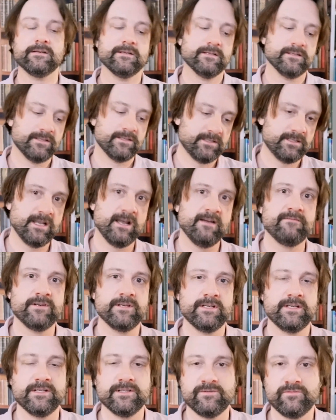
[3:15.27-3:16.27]

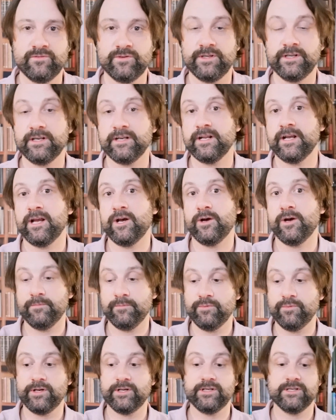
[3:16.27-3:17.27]
70 is really going to
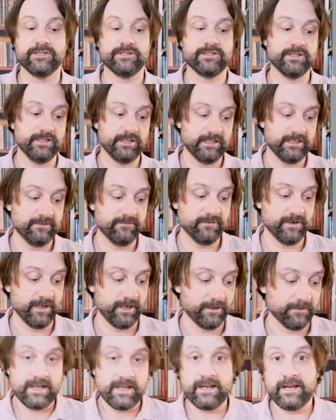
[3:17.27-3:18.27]
help bring you into the
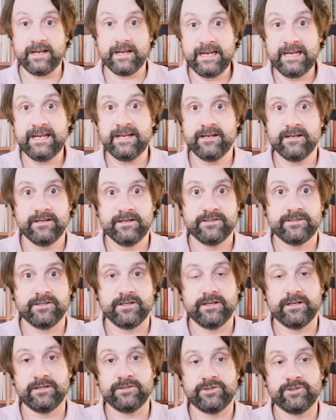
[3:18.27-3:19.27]
evening. And
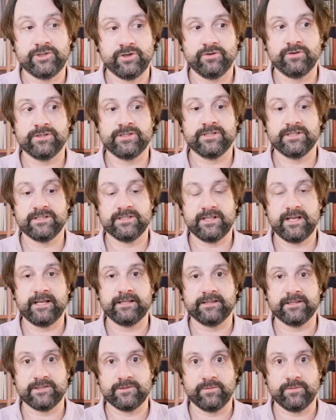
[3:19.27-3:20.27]
insurances
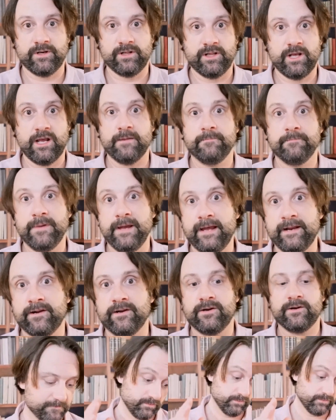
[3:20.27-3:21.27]
like this one a lot
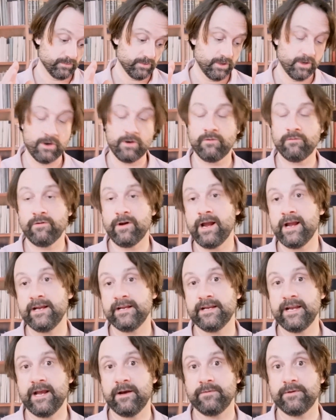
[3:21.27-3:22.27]
better. All right,
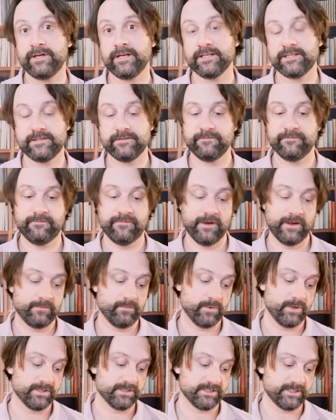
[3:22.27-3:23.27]
now we got some fun
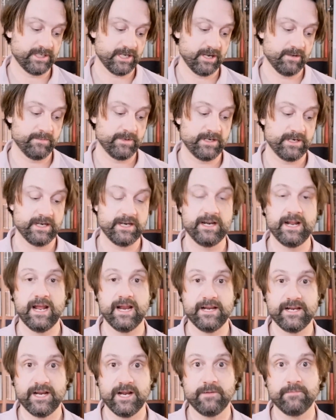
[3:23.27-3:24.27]
ones coming in
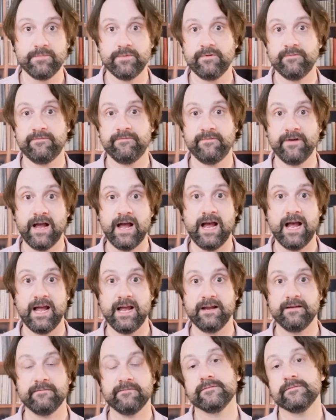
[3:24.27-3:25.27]
at number
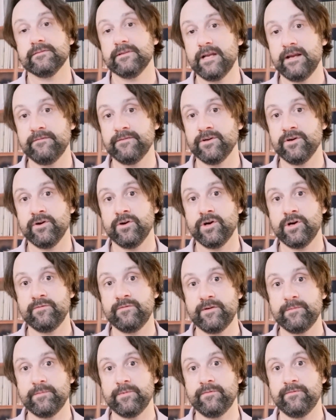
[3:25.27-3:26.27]
5. Have you heard of
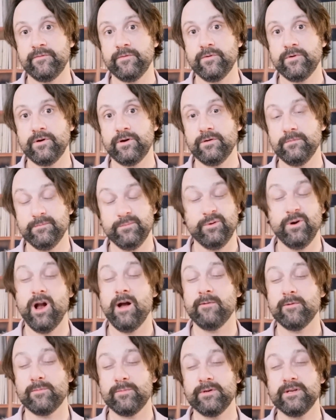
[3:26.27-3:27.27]
it before?
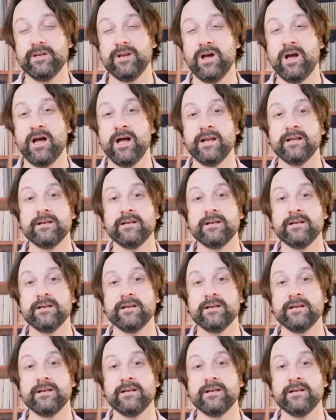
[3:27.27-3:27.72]
Probably not.